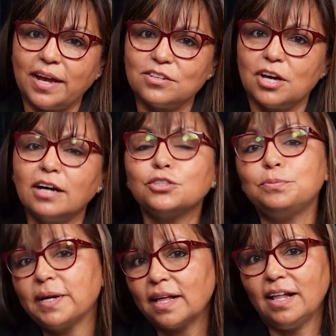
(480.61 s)
I talk to
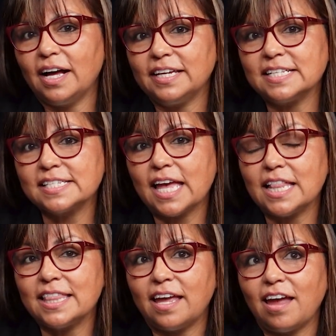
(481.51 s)
my clients
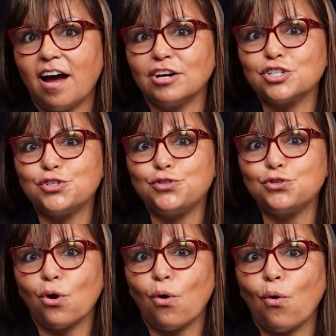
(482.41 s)
and they are
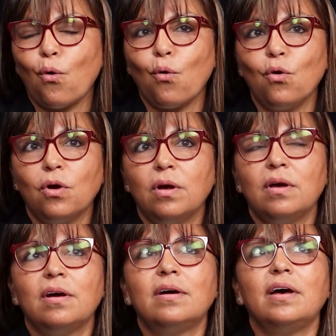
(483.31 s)
so
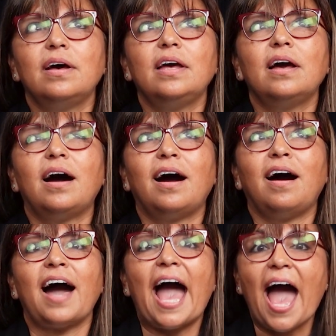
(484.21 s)

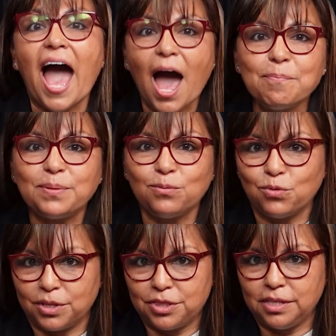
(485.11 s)
happy
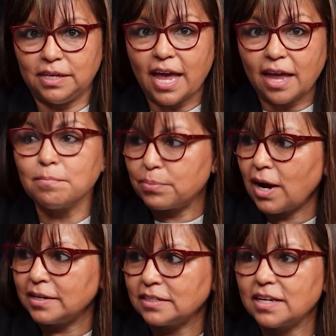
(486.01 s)
with the end
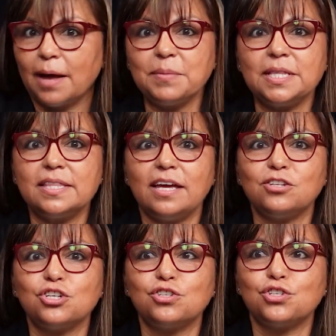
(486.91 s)
product. I mean, they
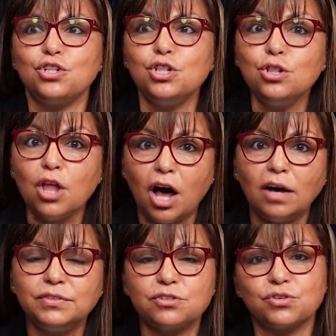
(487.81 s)
just
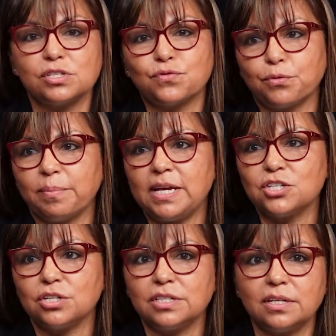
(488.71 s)
love the transformation.